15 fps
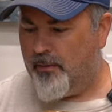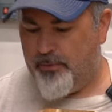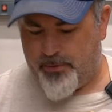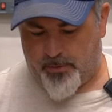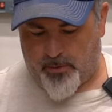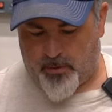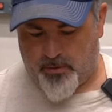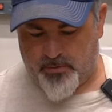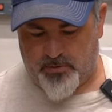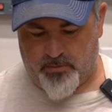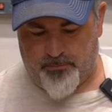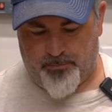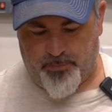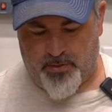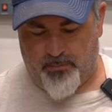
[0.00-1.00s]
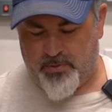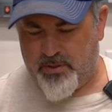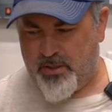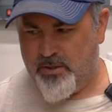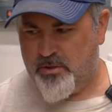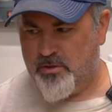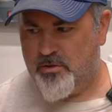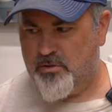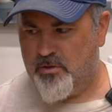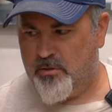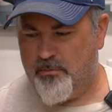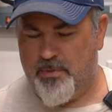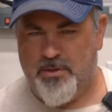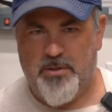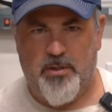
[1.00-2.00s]
there are some limitations to
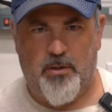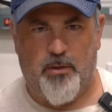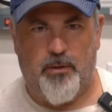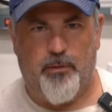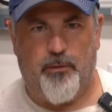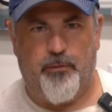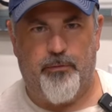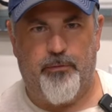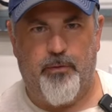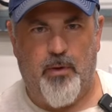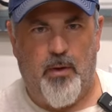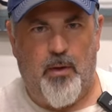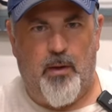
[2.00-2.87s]
the materials